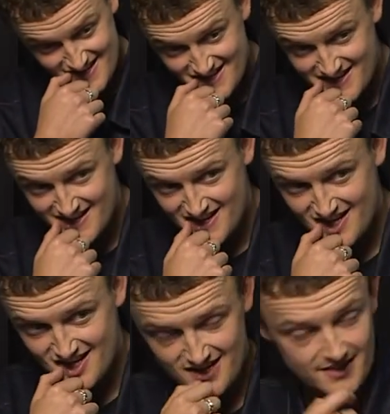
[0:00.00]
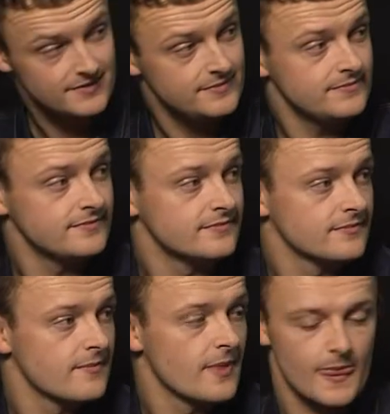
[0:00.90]

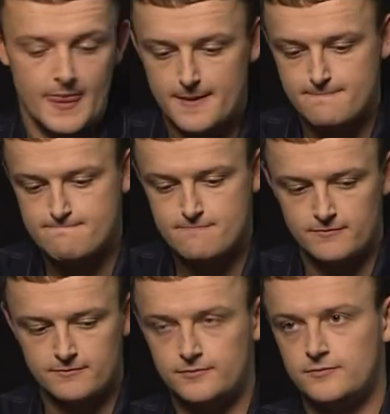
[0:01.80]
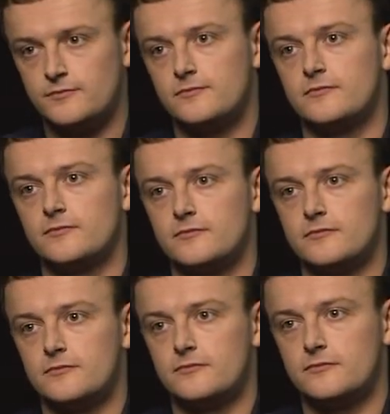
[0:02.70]

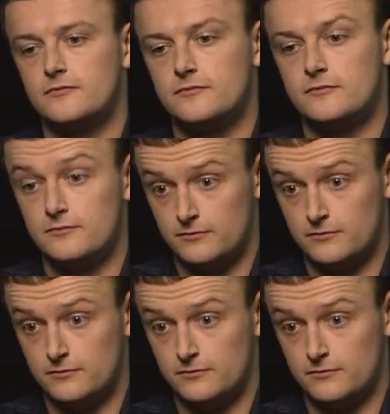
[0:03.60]
[no speech]